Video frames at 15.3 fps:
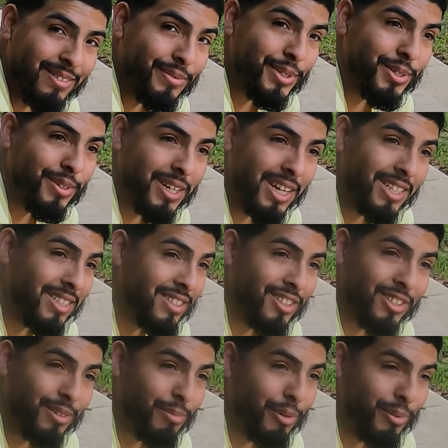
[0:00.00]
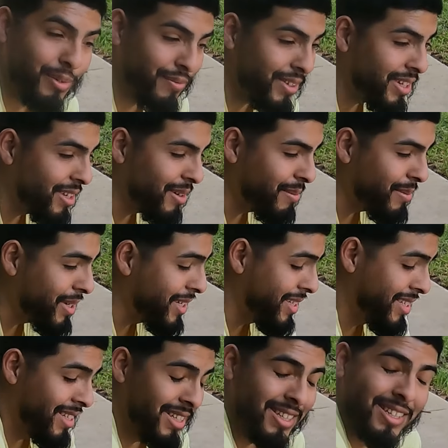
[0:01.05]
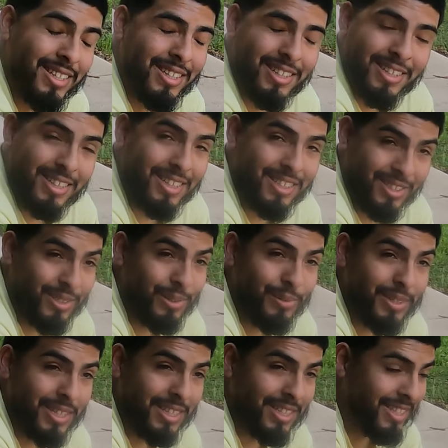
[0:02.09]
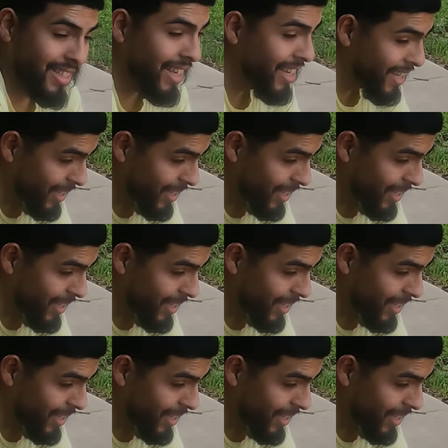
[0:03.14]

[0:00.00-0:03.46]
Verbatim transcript: For you guys, it's just gonna be one video, but it's two weeks.